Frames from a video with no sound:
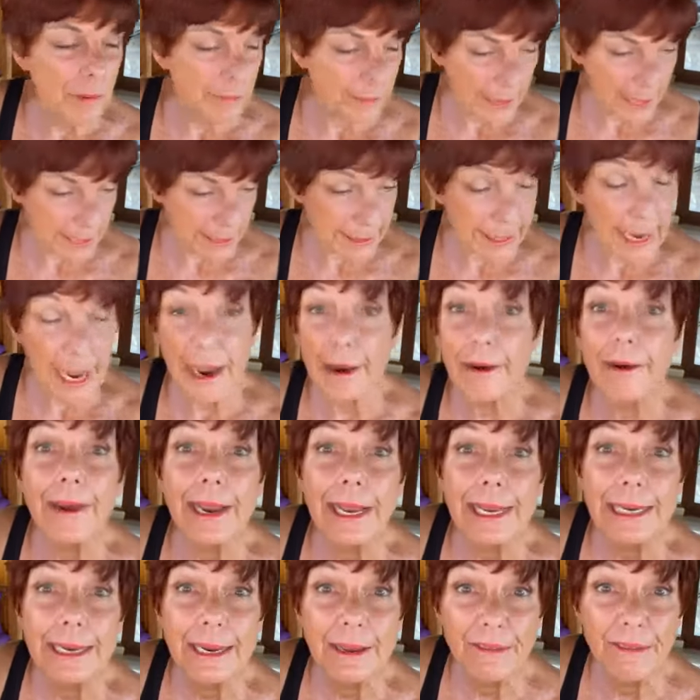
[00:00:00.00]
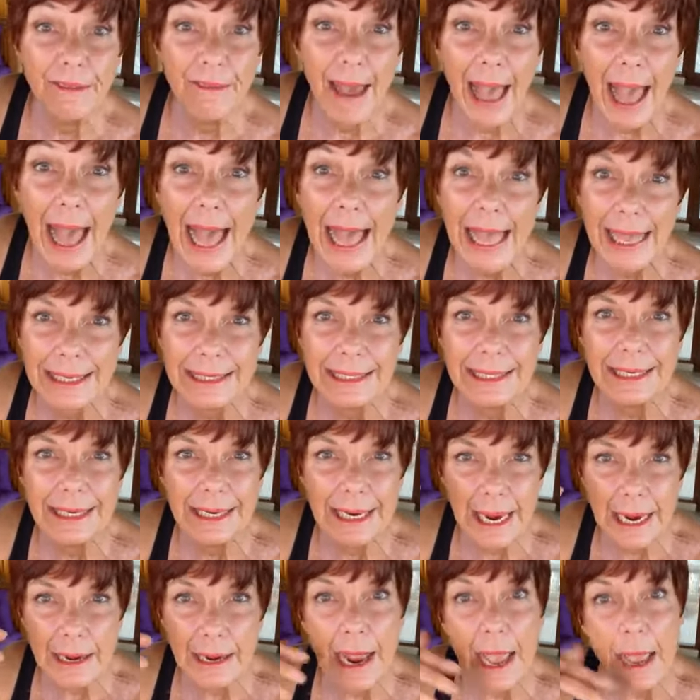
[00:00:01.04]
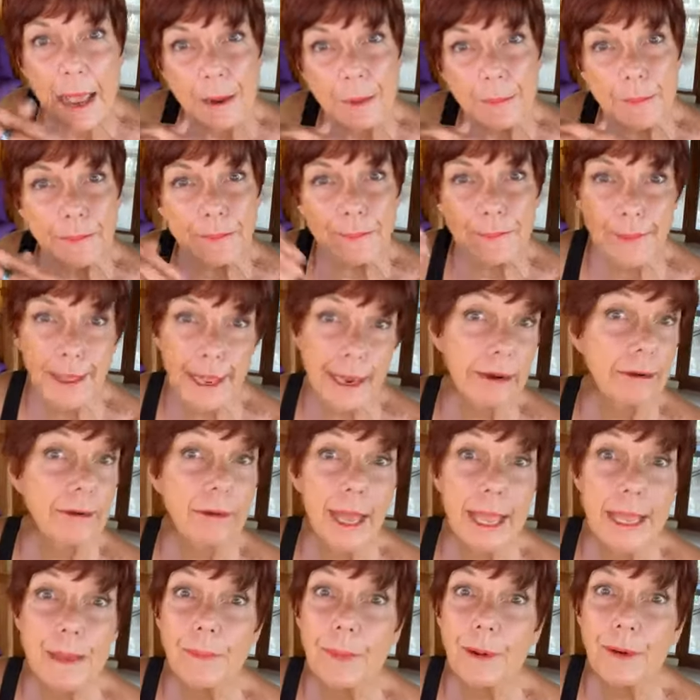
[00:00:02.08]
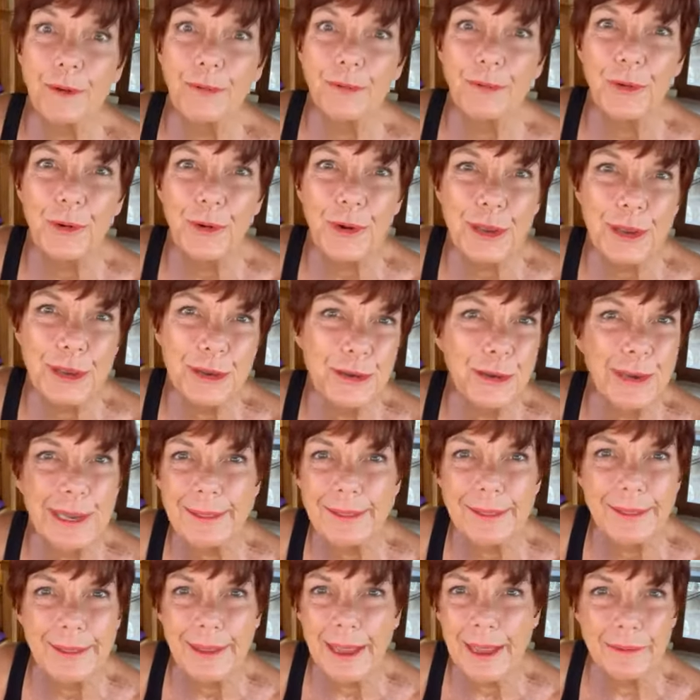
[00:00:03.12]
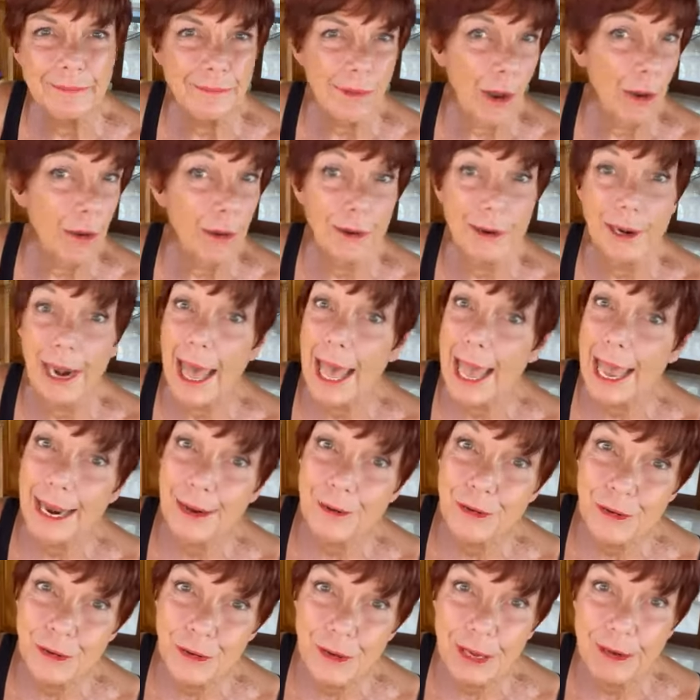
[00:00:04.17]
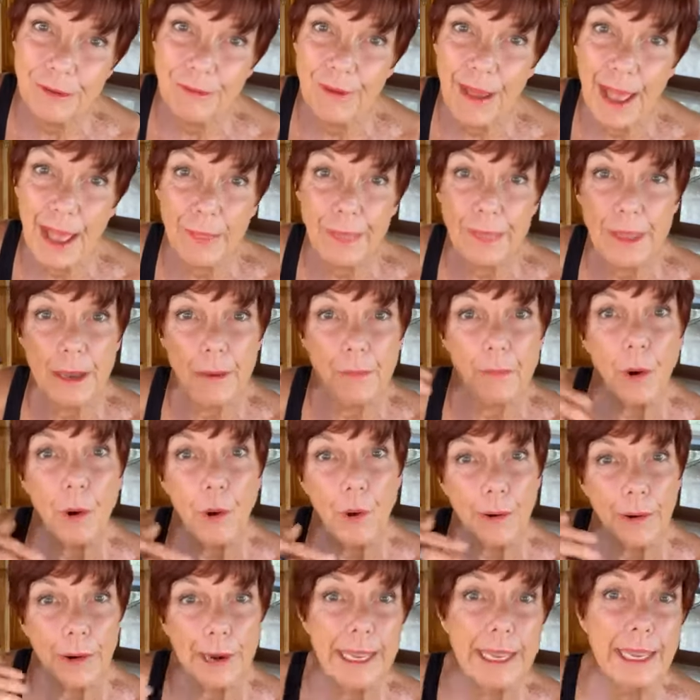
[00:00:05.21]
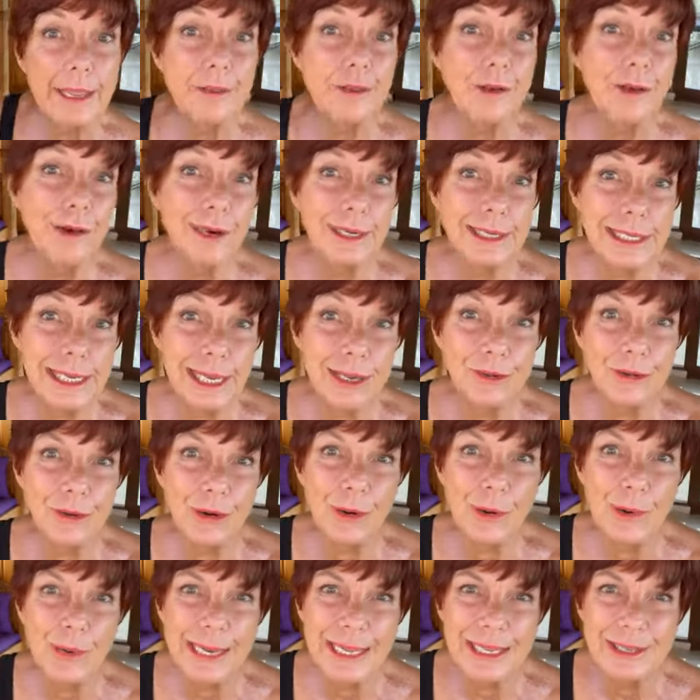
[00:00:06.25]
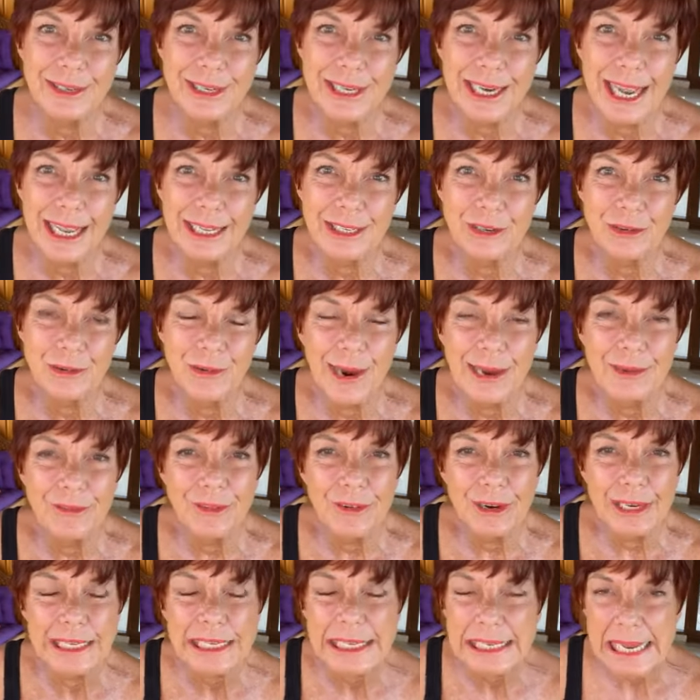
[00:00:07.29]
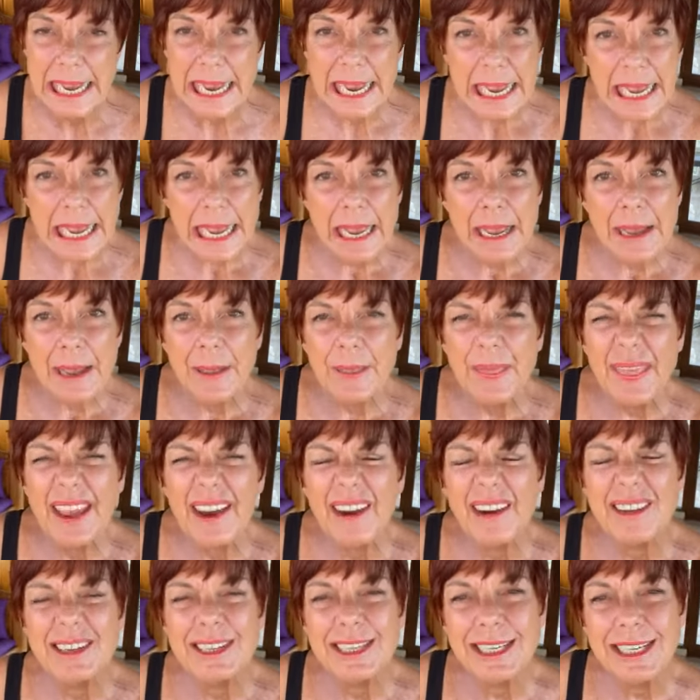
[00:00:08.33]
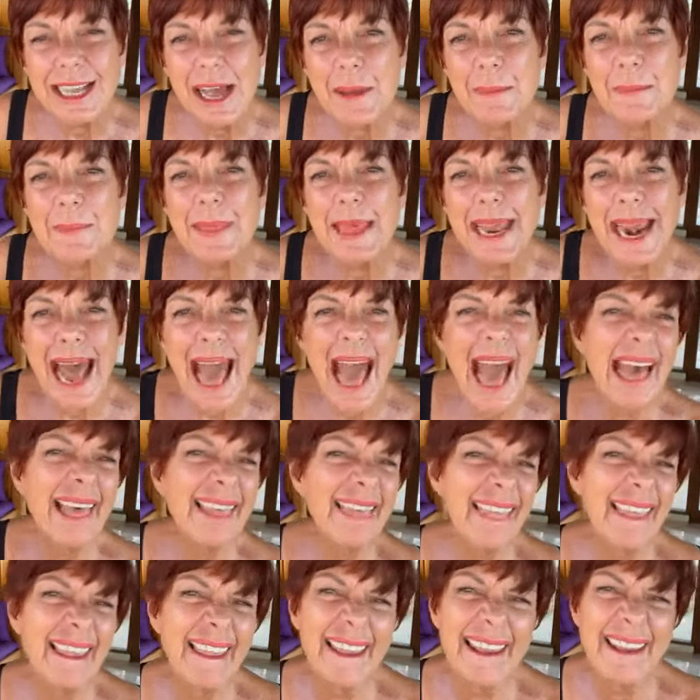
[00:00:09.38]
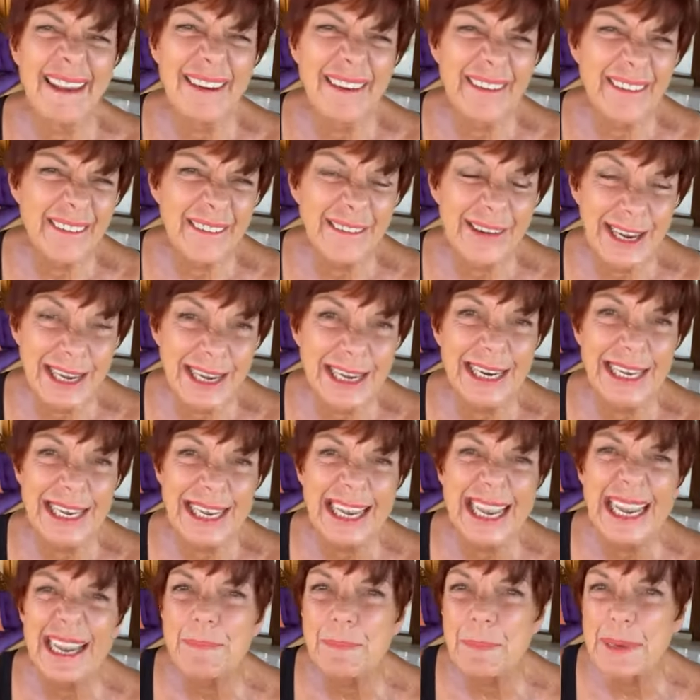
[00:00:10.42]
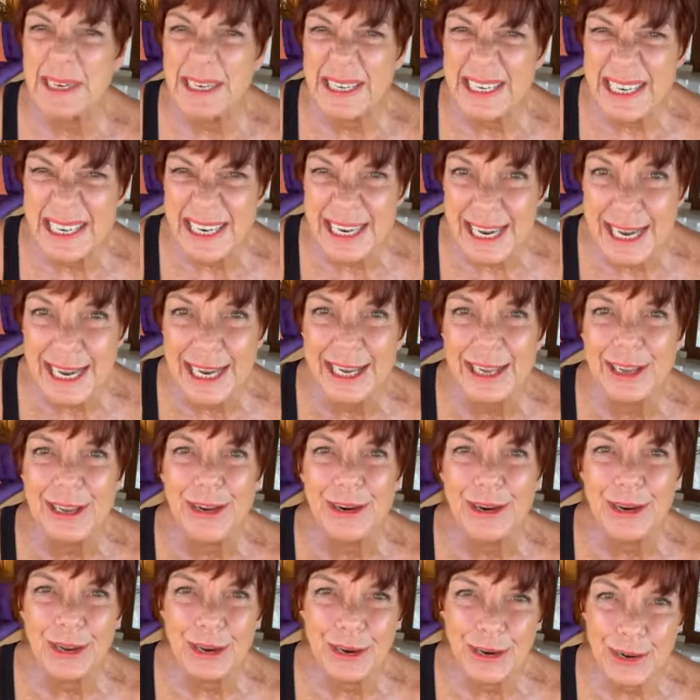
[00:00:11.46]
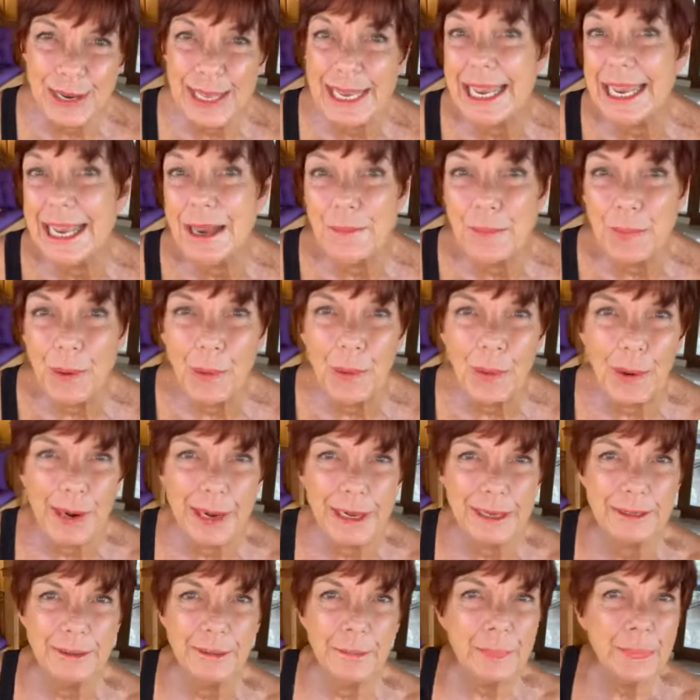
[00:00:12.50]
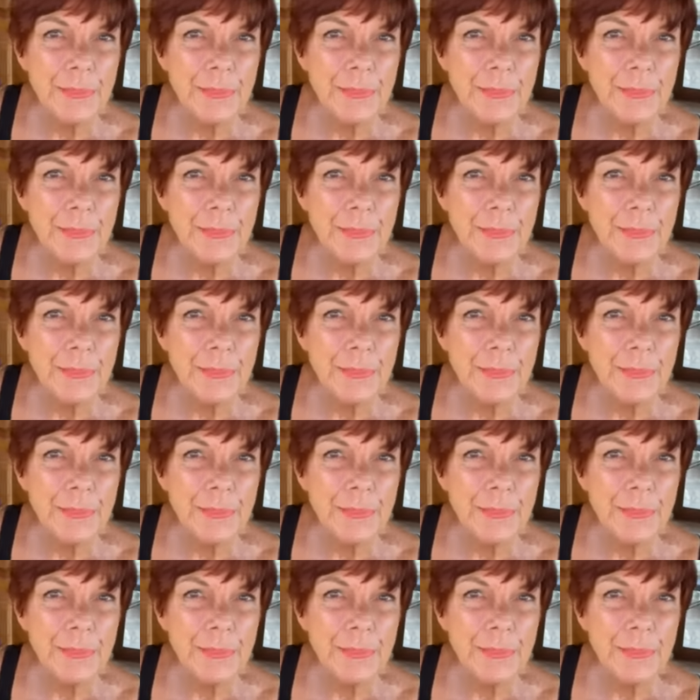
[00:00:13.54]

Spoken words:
that Gary defined, and they are labeled for you in online. You can find them or in your essential oils desk reference. There are some that I think are really particularly important.